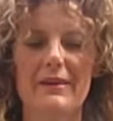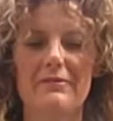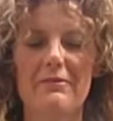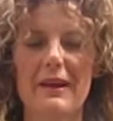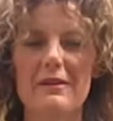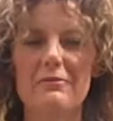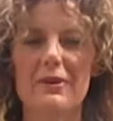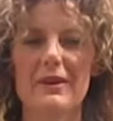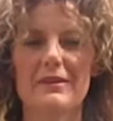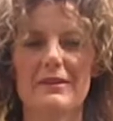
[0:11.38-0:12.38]

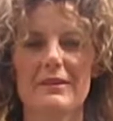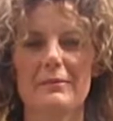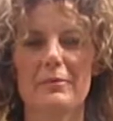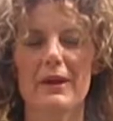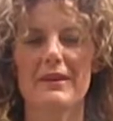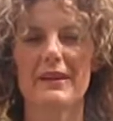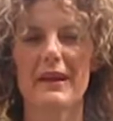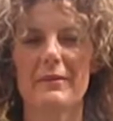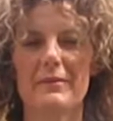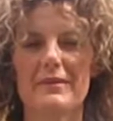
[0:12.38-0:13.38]
favorite
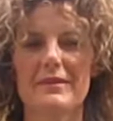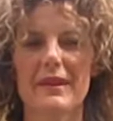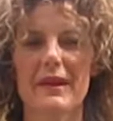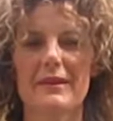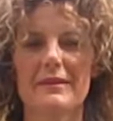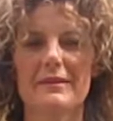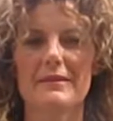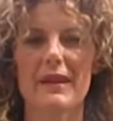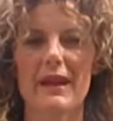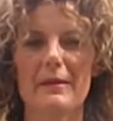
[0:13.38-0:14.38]
pranayamas.
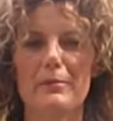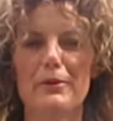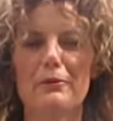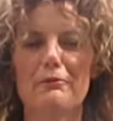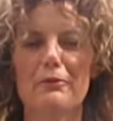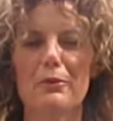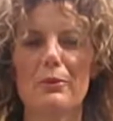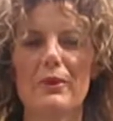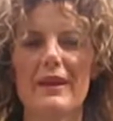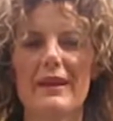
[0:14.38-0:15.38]
It's a
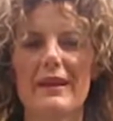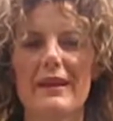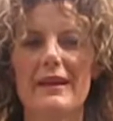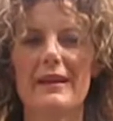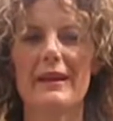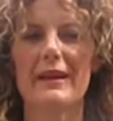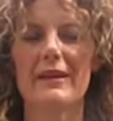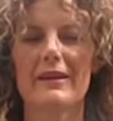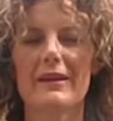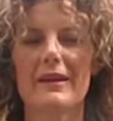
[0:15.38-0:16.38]
beautiful
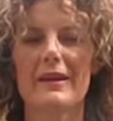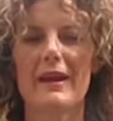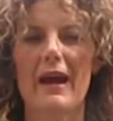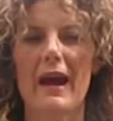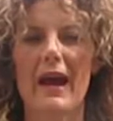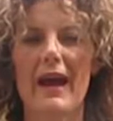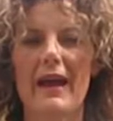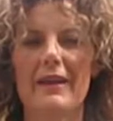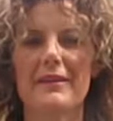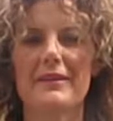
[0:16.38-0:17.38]
healing
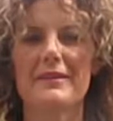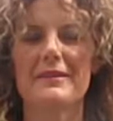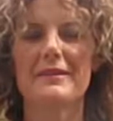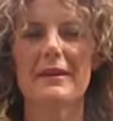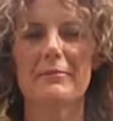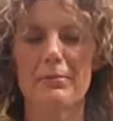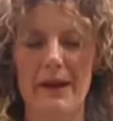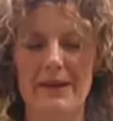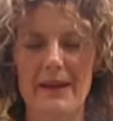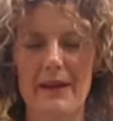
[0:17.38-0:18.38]
and
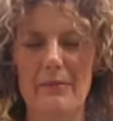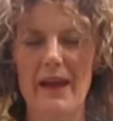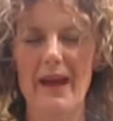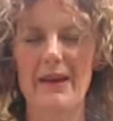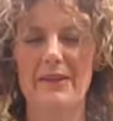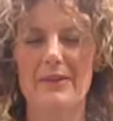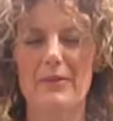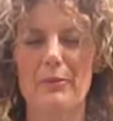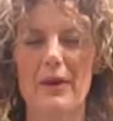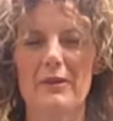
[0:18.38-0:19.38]
pranayama
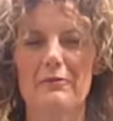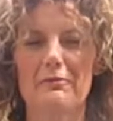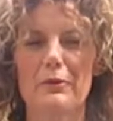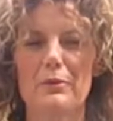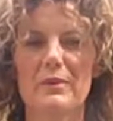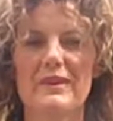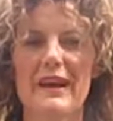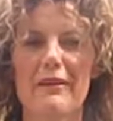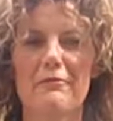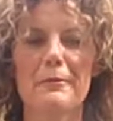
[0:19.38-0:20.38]
and one filled with
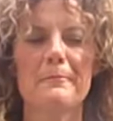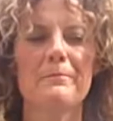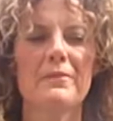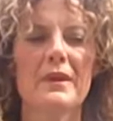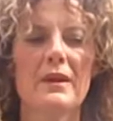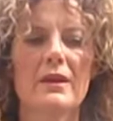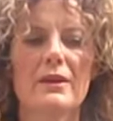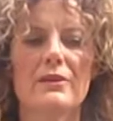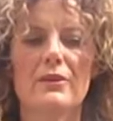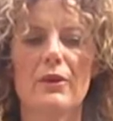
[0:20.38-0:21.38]
love.
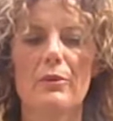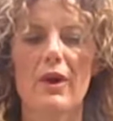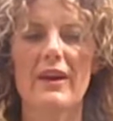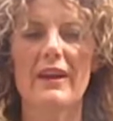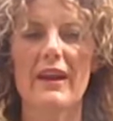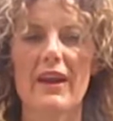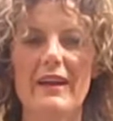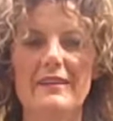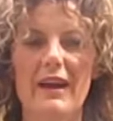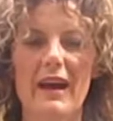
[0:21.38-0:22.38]
So I'd
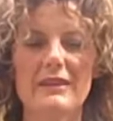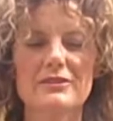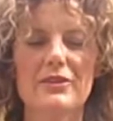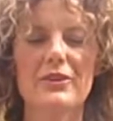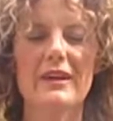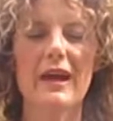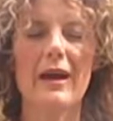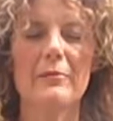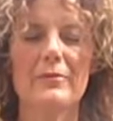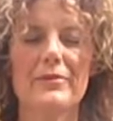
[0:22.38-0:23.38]
like to ask you to
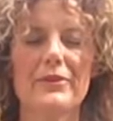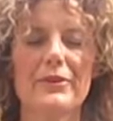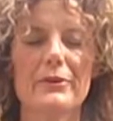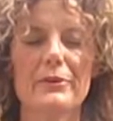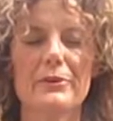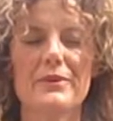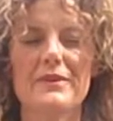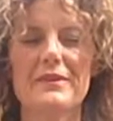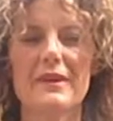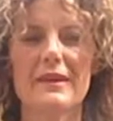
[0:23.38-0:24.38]
come to
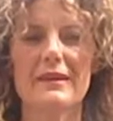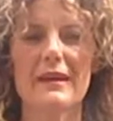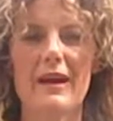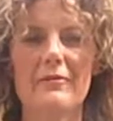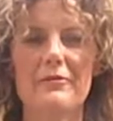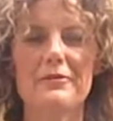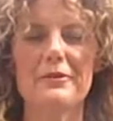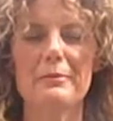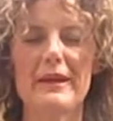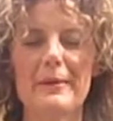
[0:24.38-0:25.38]
sit
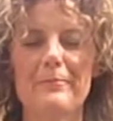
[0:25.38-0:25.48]
comfortably